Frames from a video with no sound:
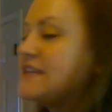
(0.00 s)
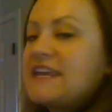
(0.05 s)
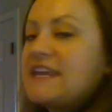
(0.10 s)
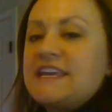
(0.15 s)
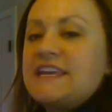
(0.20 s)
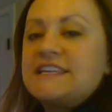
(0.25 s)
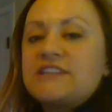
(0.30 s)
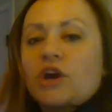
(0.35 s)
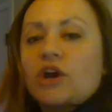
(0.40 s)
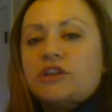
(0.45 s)

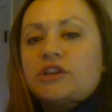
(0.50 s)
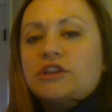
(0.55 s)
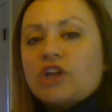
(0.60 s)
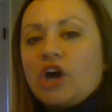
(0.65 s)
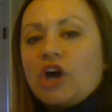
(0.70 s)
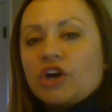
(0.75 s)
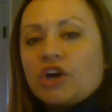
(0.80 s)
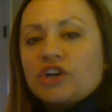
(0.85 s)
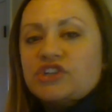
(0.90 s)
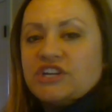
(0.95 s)
is our
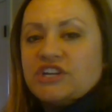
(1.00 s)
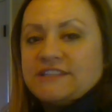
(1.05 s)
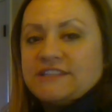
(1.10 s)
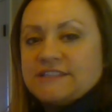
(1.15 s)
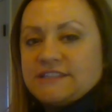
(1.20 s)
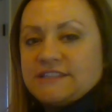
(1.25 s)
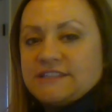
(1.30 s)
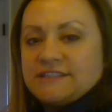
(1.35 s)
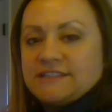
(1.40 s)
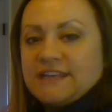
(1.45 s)

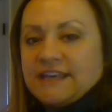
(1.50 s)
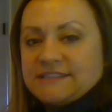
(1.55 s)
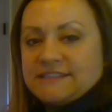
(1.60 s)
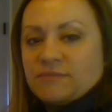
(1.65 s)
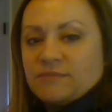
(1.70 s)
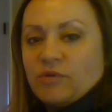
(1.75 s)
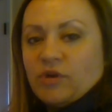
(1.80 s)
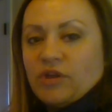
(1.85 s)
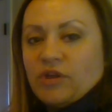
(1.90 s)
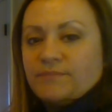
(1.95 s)
largest
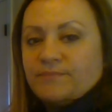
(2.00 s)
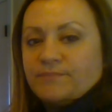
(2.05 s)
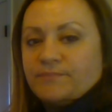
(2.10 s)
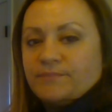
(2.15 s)
decimal.